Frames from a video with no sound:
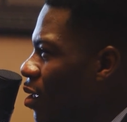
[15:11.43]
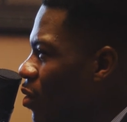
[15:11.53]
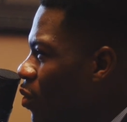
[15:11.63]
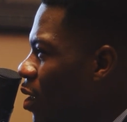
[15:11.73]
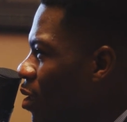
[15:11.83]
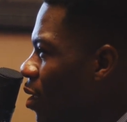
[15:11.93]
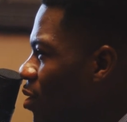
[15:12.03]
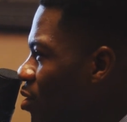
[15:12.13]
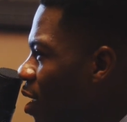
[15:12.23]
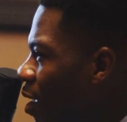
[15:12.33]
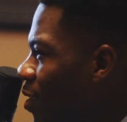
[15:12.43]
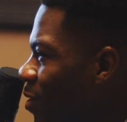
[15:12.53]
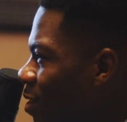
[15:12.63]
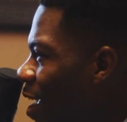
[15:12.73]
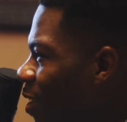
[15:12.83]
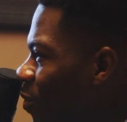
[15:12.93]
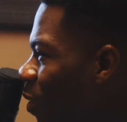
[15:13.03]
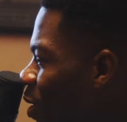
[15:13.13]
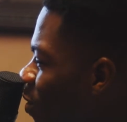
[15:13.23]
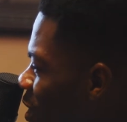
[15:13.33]
You can interject
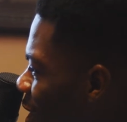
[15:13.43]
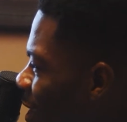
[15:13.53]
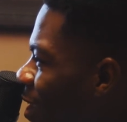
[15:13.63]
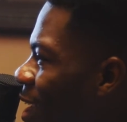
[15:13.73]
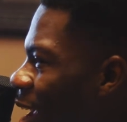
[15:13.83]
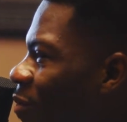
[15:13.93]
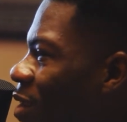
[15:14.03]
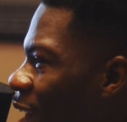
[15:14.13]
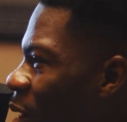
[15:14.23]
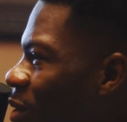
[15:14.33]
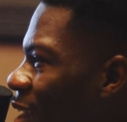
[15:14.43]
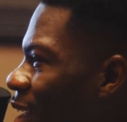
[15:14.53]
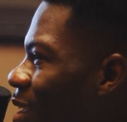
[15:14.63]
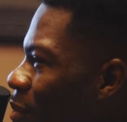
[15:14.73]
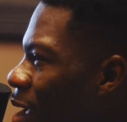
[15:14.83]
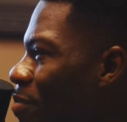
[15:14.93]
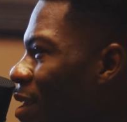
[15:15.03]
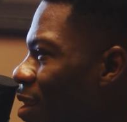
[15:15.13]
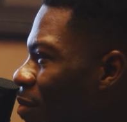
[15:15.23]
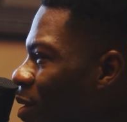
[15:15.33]
what you think every now and then, and it might
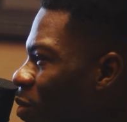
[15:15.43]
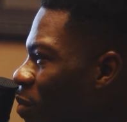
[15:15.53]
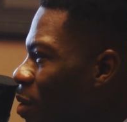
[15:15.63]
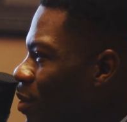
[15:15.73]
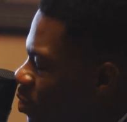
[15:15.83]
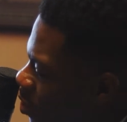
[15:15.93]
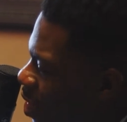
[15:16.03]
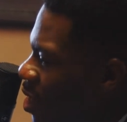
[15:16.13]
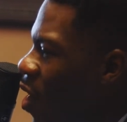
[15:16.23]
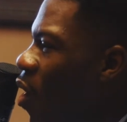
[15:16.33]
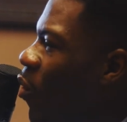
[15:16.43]
bend them a little bit, but you can't